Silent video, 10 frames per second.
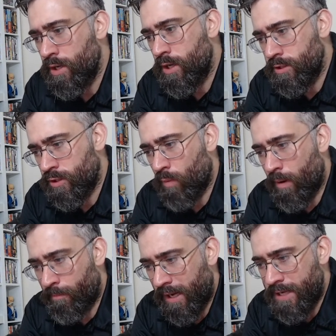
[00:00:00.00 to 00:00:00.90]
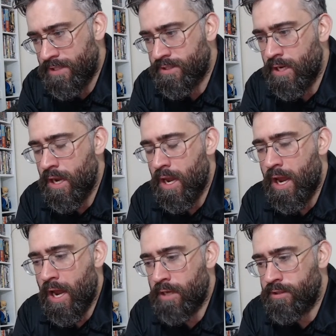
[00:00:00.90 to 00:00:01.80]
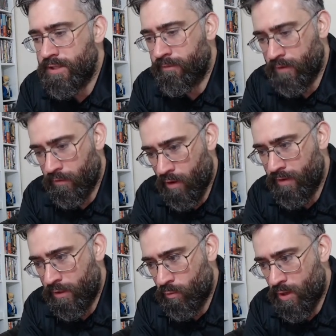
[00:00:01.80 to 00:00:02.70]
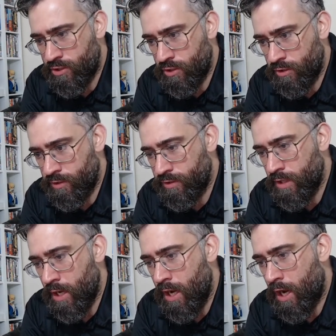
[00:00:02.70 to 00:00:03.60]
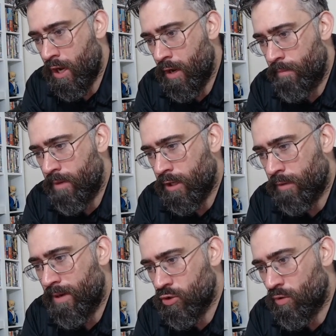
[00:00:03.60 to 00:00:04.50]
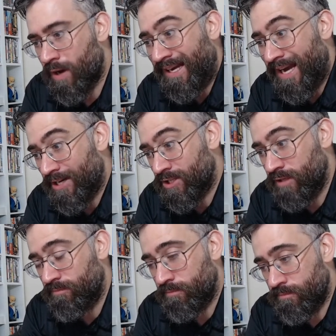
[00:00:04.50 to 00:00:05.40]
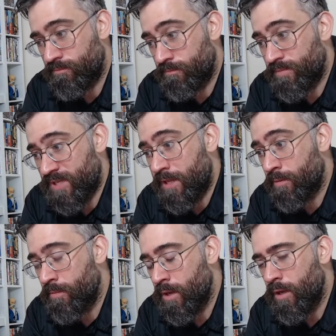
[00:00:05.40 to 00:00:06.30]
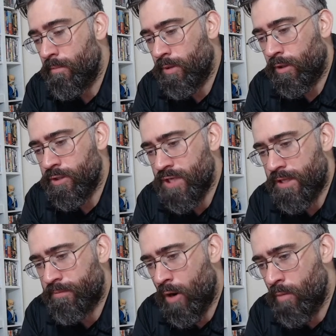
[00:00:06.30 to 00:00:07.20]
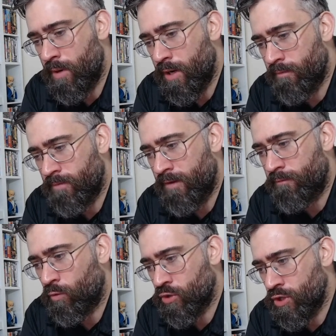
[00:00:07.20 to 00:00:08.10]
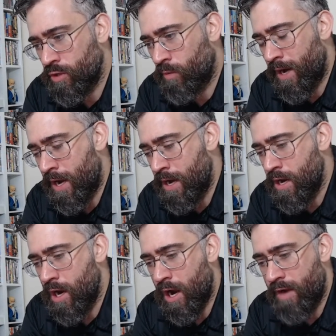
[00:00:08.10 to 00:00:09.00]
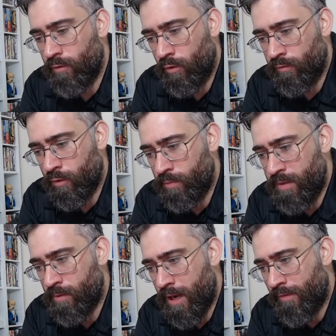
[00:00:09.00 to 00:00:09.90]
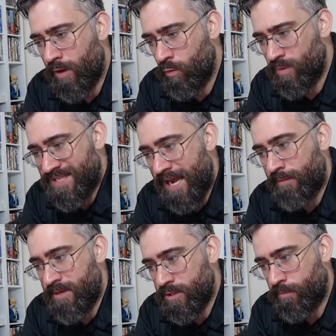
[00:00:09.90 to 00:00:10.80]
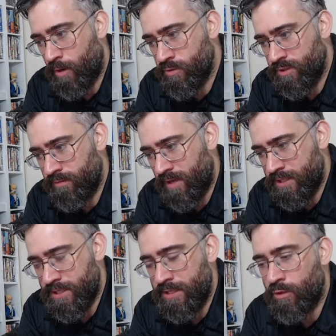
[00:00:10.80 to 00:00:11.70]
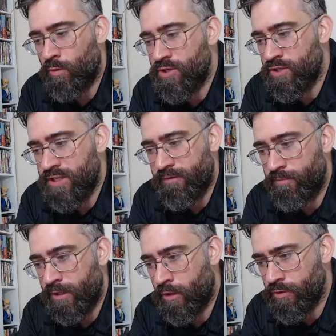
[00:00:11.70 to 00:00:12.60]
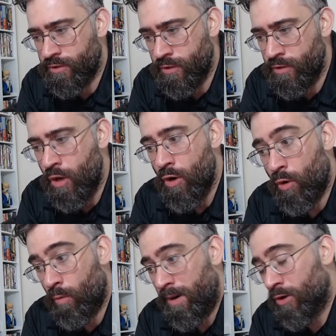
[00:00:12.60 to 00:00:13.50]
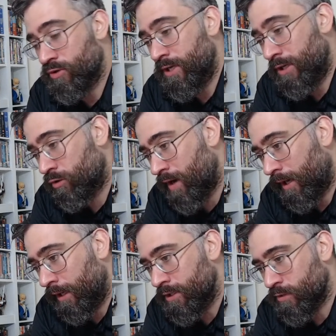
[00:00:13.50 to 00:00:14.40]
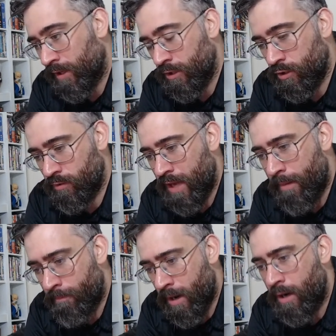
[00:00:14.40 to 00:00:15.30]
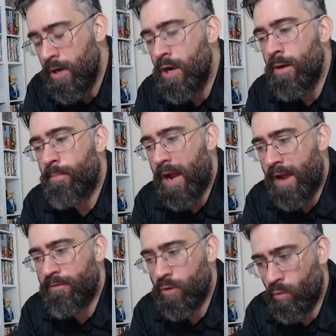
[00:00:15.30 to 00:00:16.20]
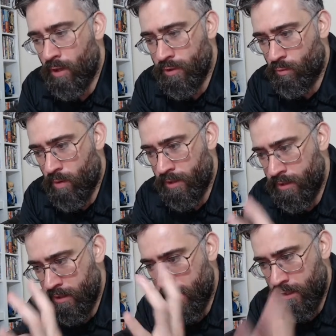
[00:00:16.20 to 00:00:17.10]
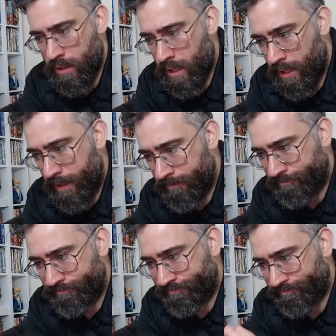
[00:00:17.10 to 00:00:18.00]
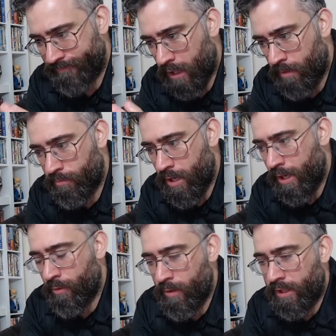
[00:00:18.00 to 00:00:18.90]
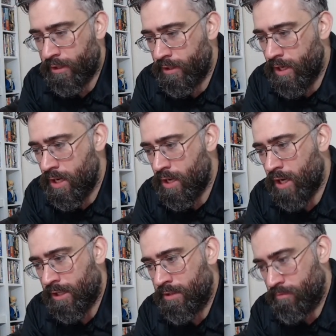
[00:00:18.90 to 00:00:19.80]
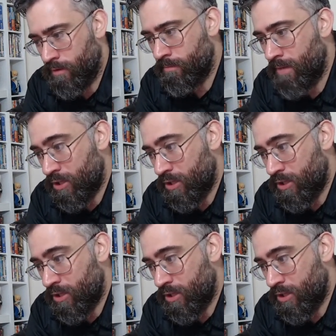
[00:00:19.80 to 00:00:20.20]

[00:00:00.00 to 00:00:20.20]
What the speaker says: to one place, and if there are any questions, I can make sure I can actually see them, because at the moment I'm very fortunate where I have a lot of good people out there who would tag me to posts if they see the questions haven't been answered or been answered incorrectly, so I can do that. But by having it all under one umbrella, we can I can make